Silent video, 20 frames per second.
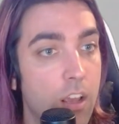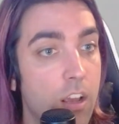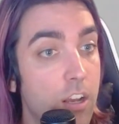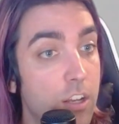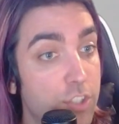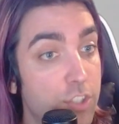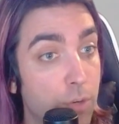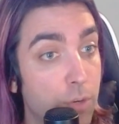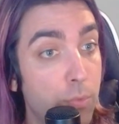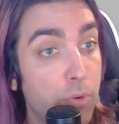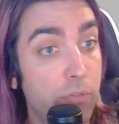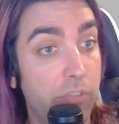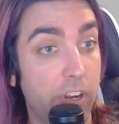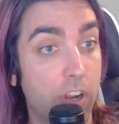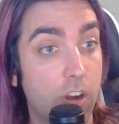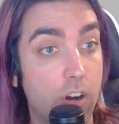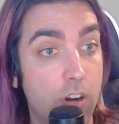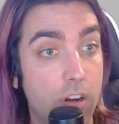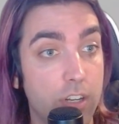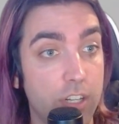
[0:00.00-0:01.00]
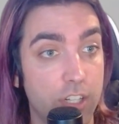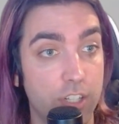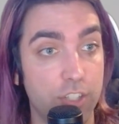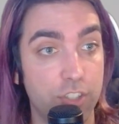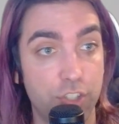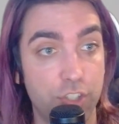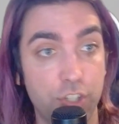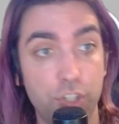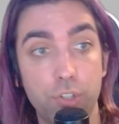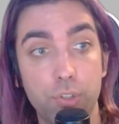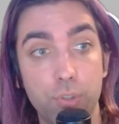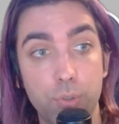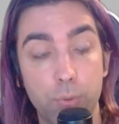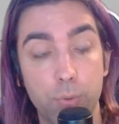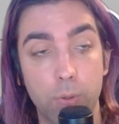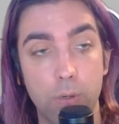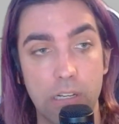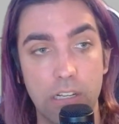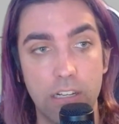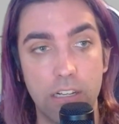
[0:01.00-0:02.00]
So moving on
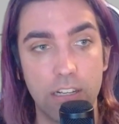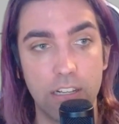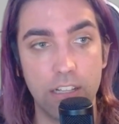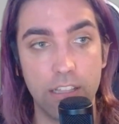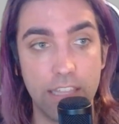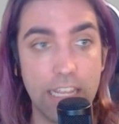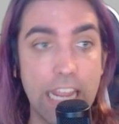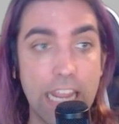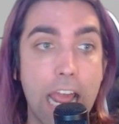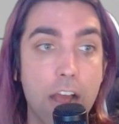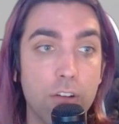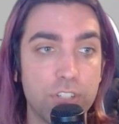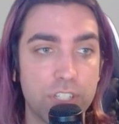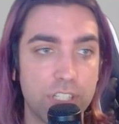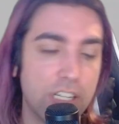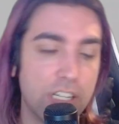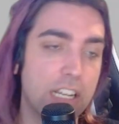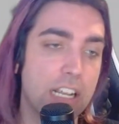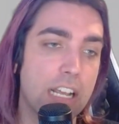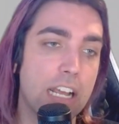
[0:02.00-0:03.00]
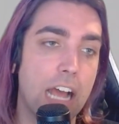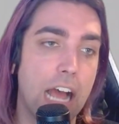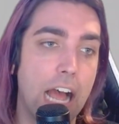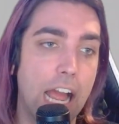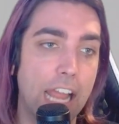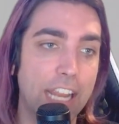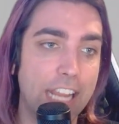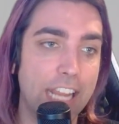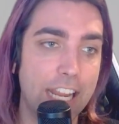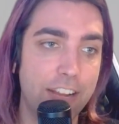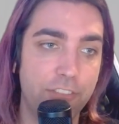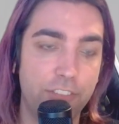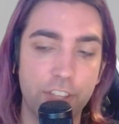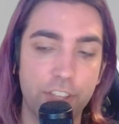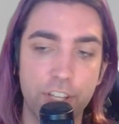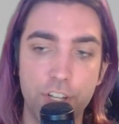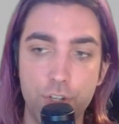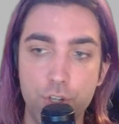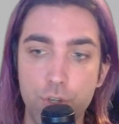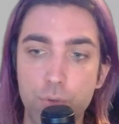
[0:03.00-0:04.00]
to the house, I gave
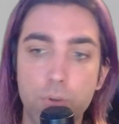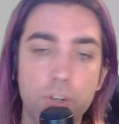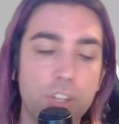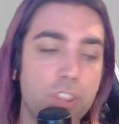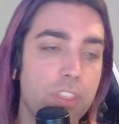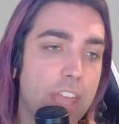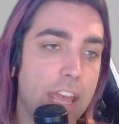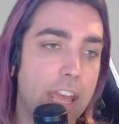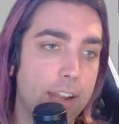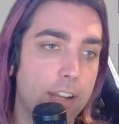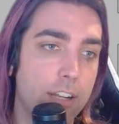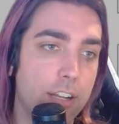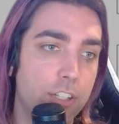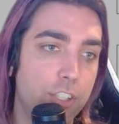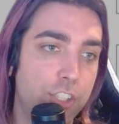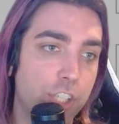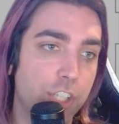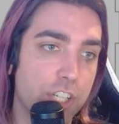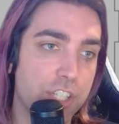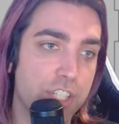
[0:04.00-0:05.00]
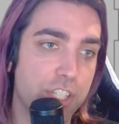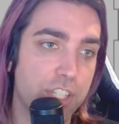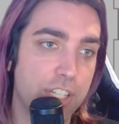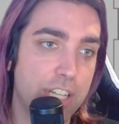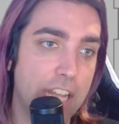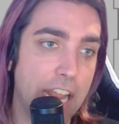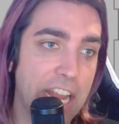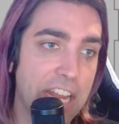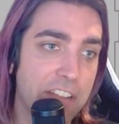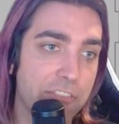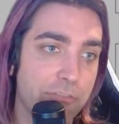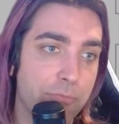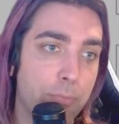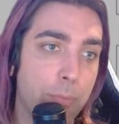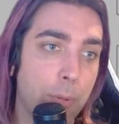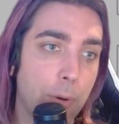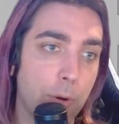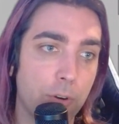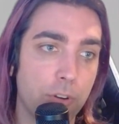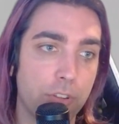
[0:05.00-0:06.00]
the new one that just gave
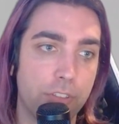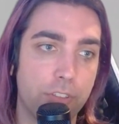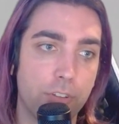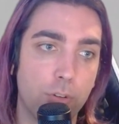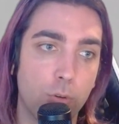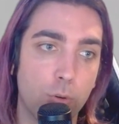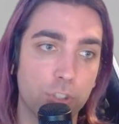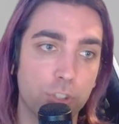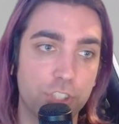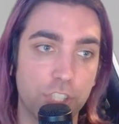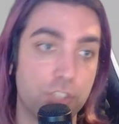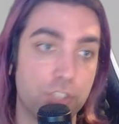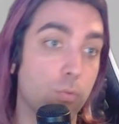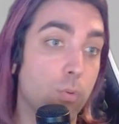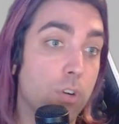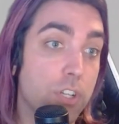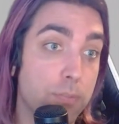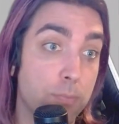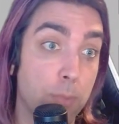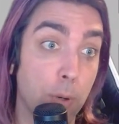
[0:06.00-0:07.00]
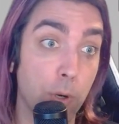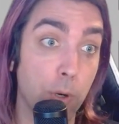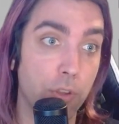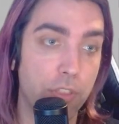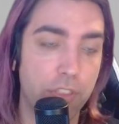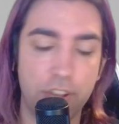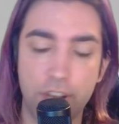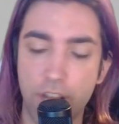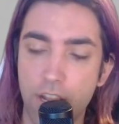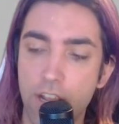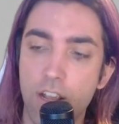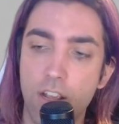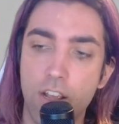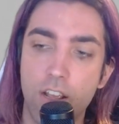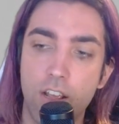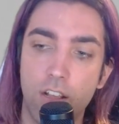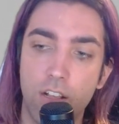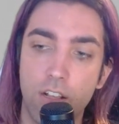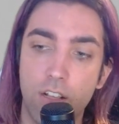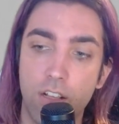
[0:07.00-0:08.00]
birth or just was birthed
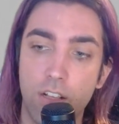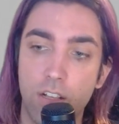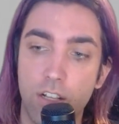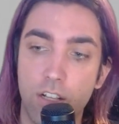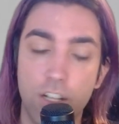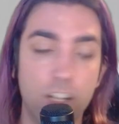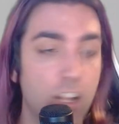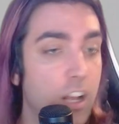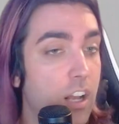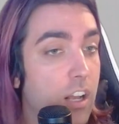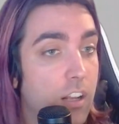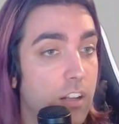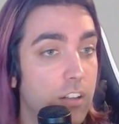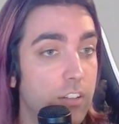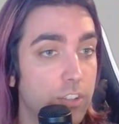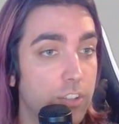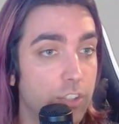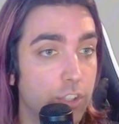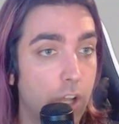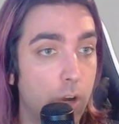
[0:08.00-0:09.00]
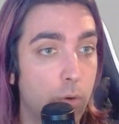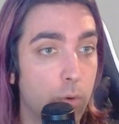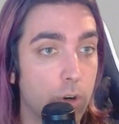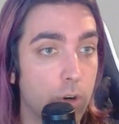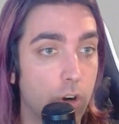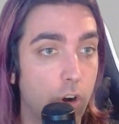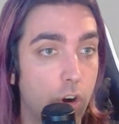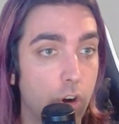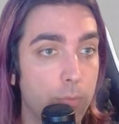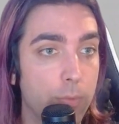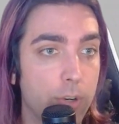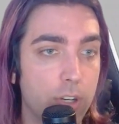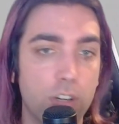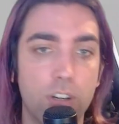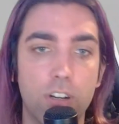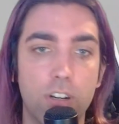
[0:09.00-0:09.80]
lower armor.